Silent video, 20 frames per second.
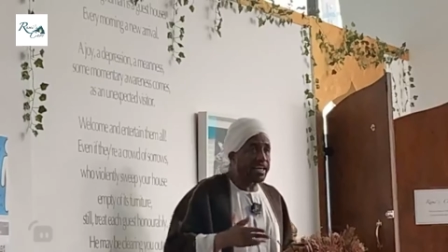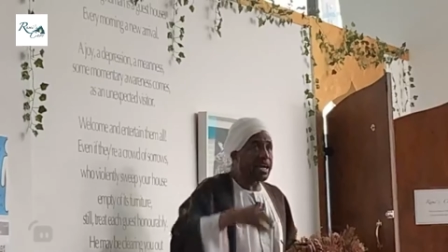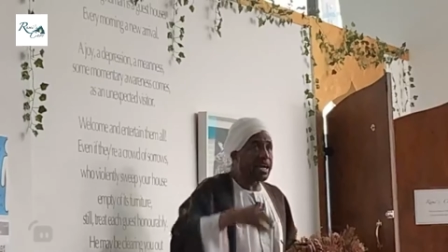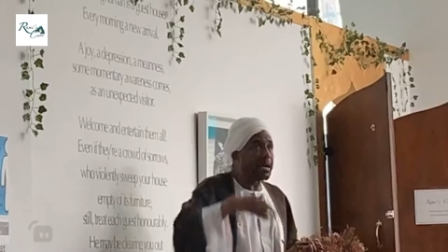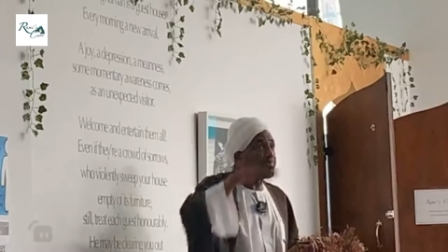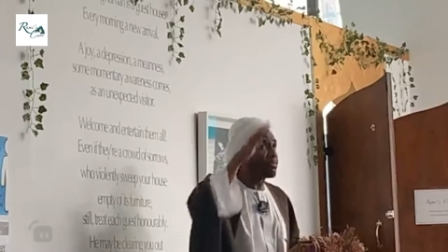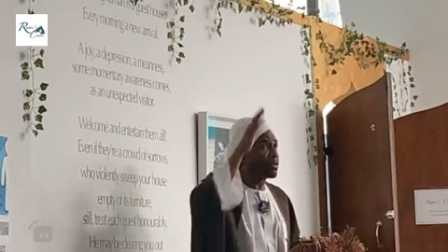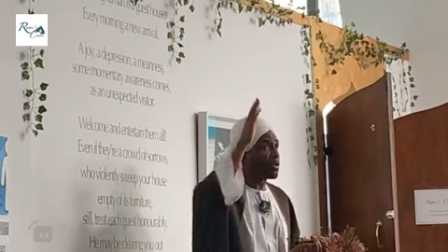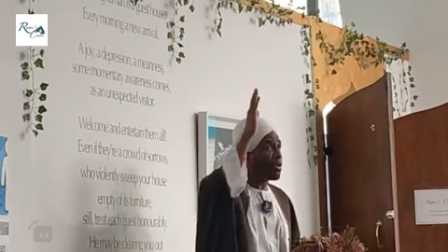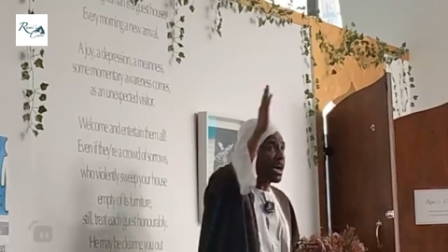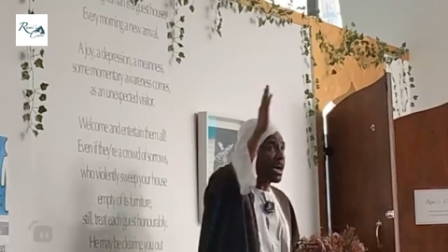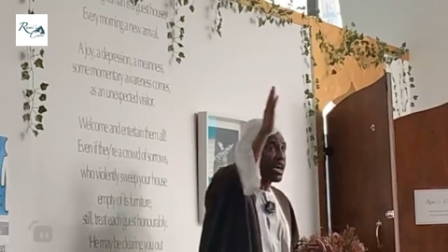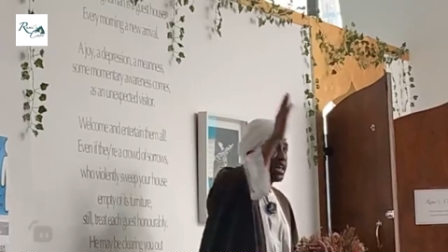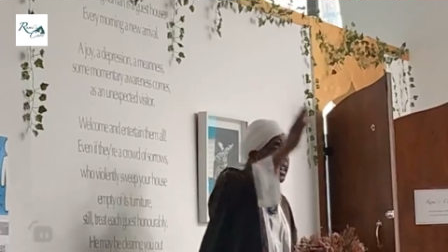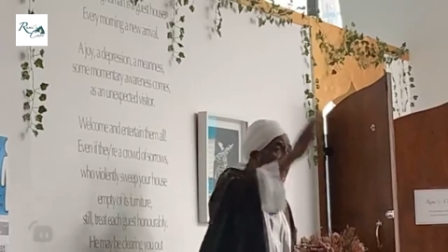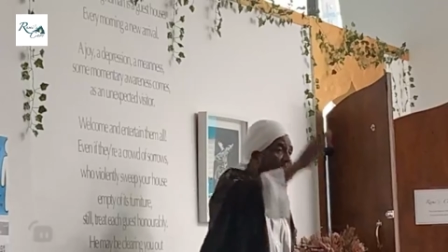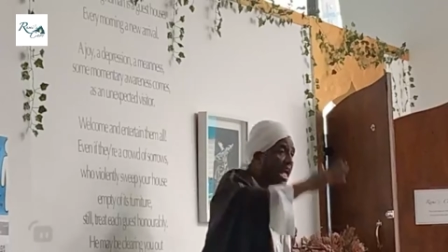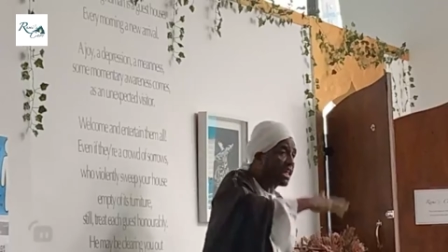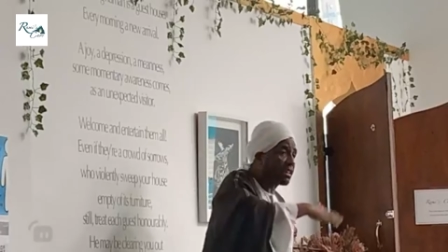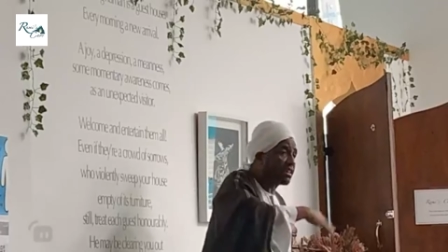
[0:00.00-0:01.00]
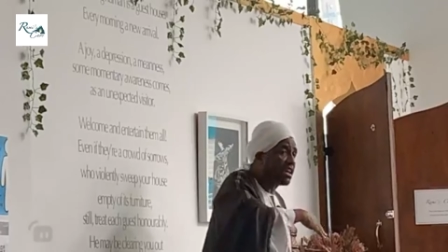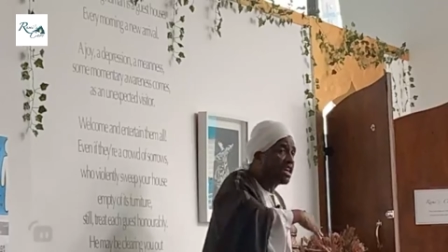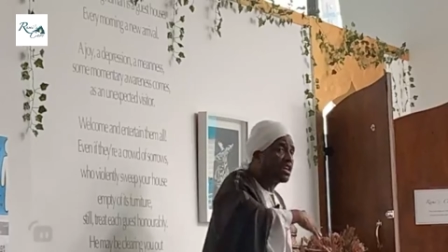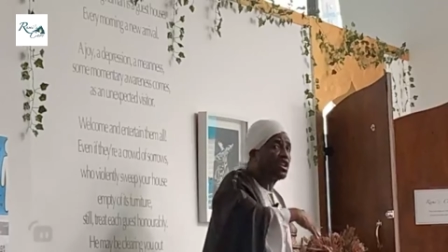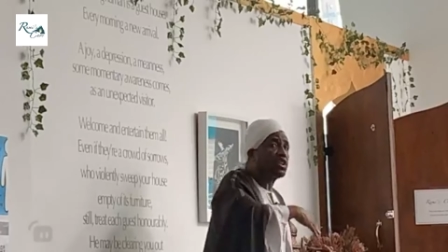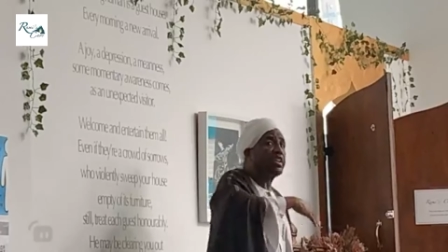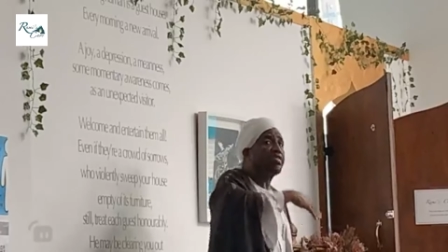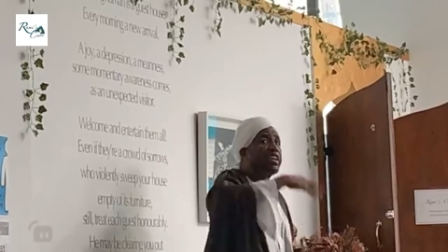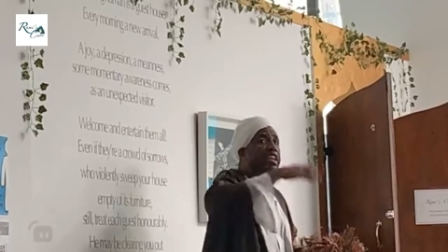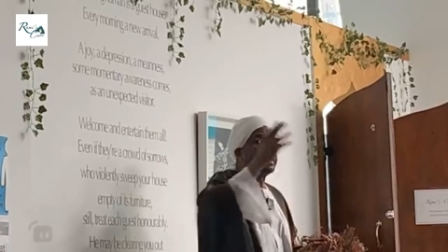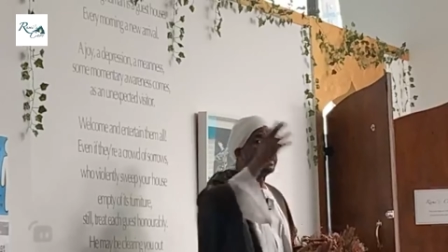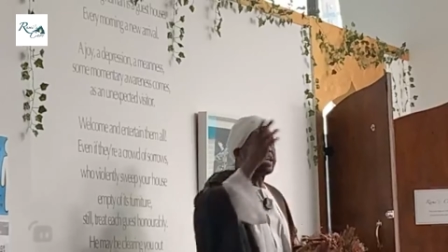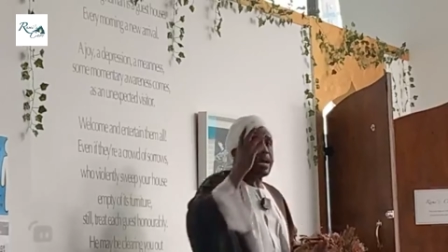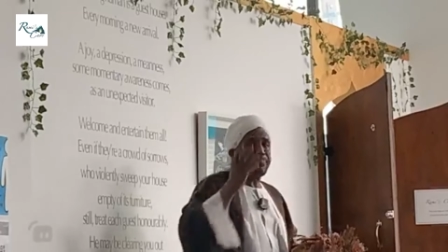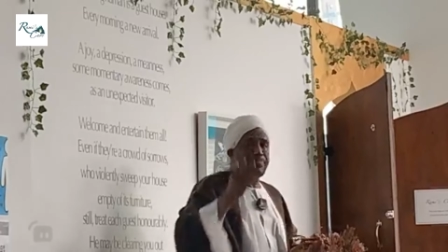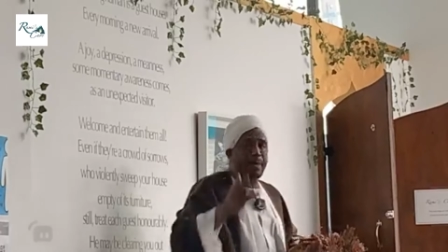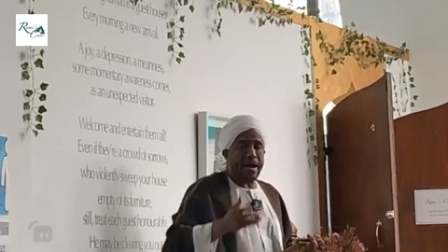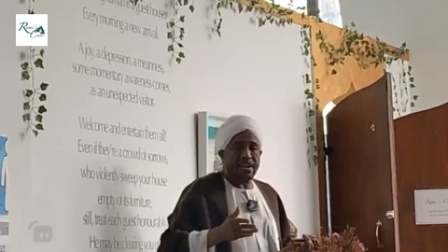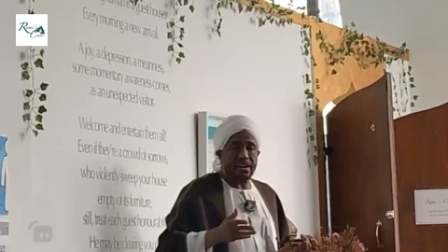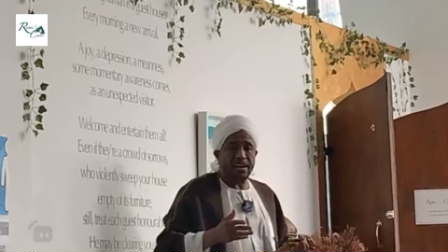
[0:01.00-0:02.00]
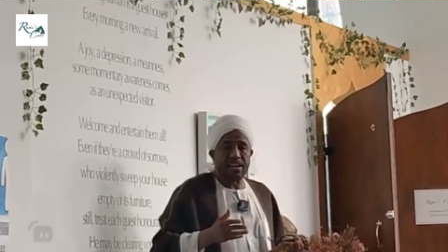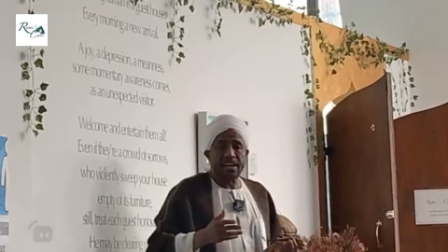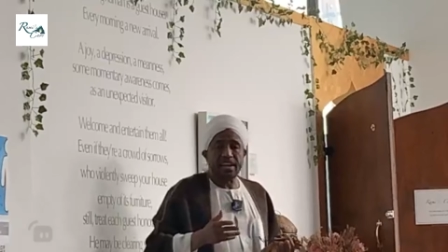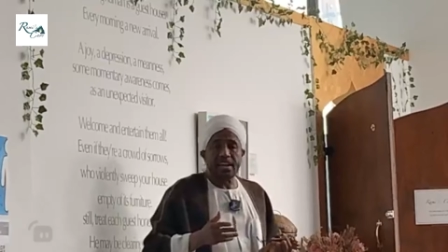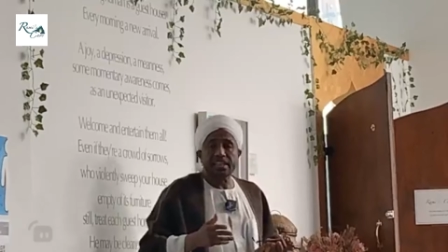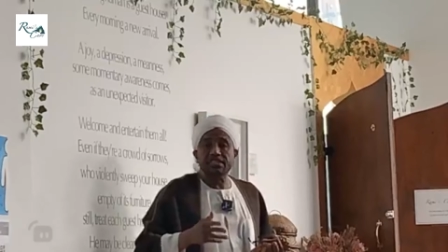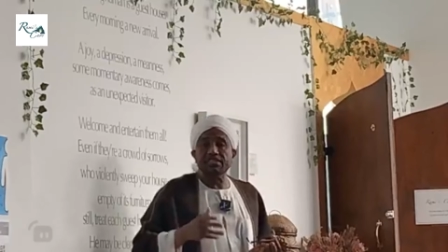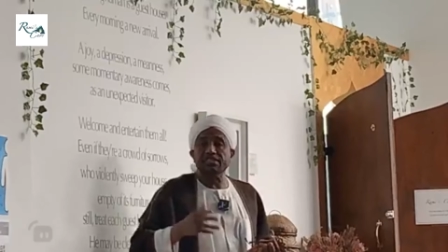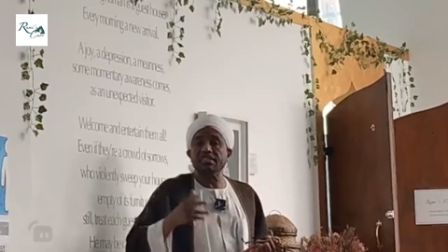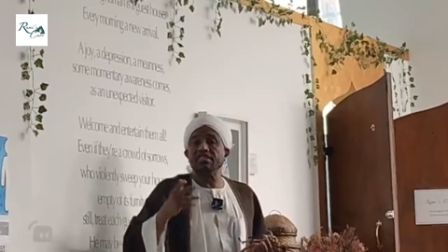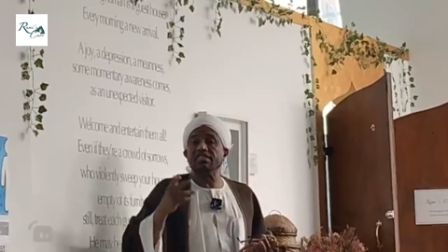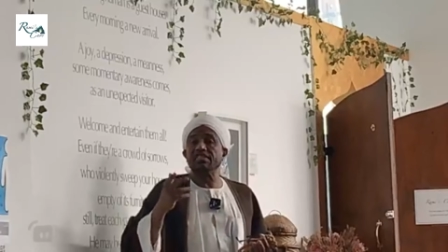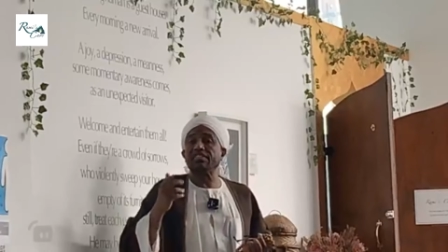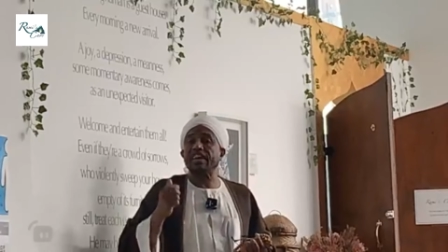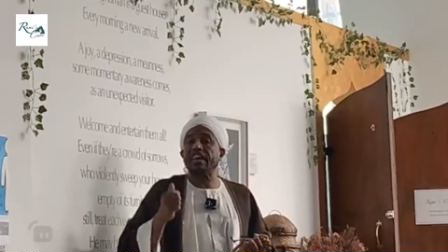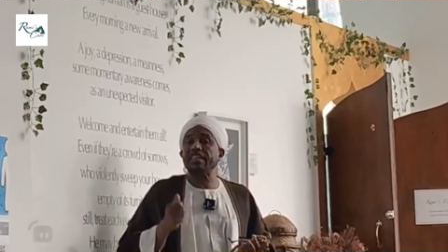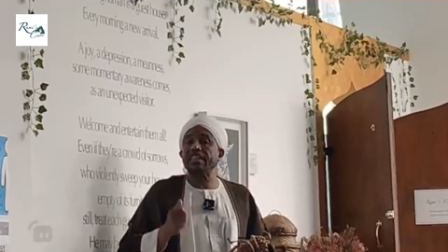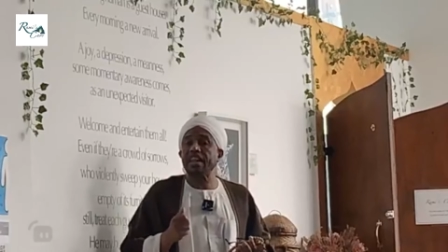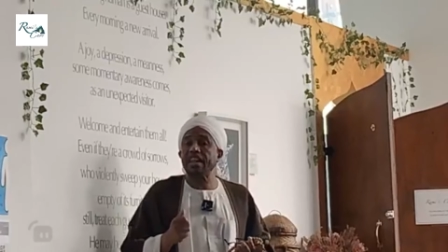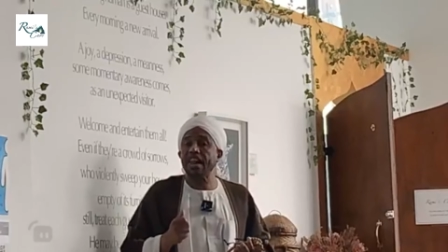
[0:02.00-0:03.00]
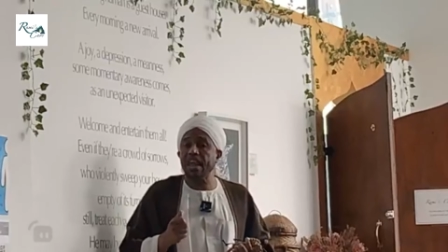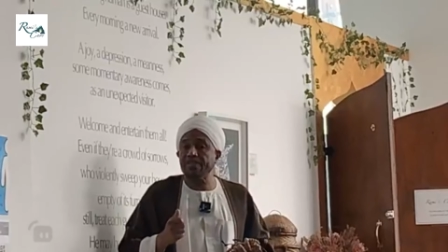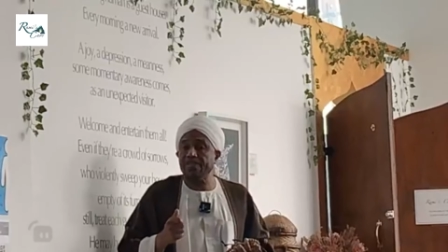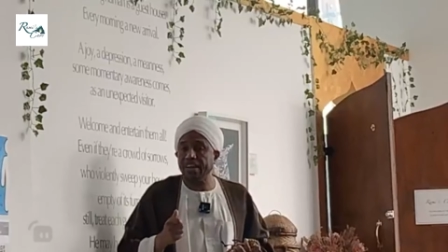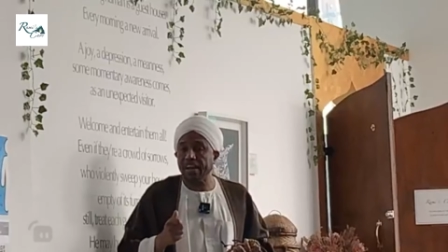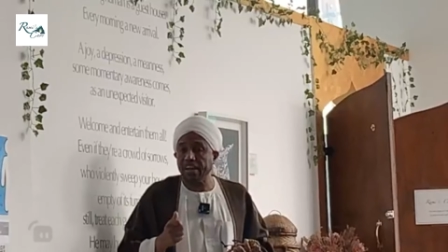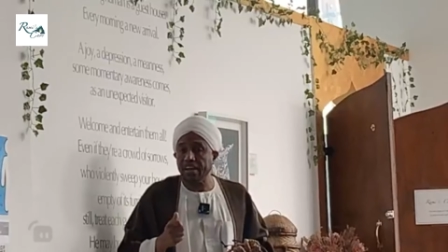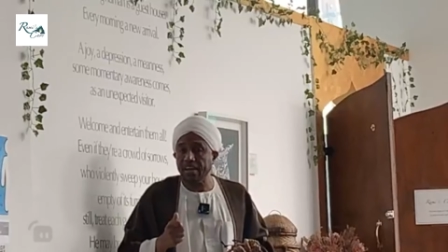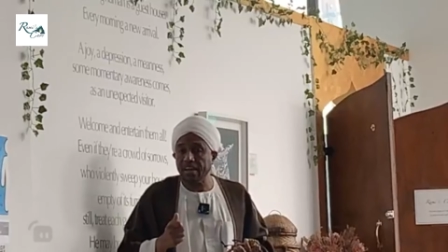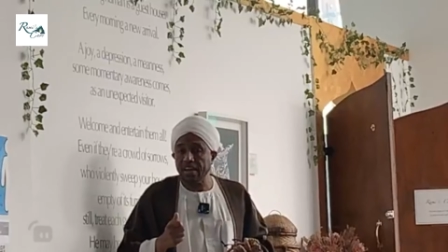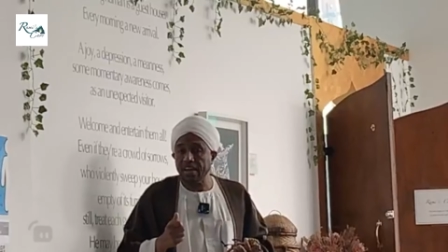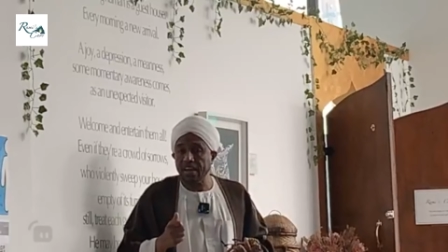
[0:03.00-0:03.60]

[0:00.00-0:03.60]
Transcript: They come quite late, not even in Japan. It is in Scandinavia.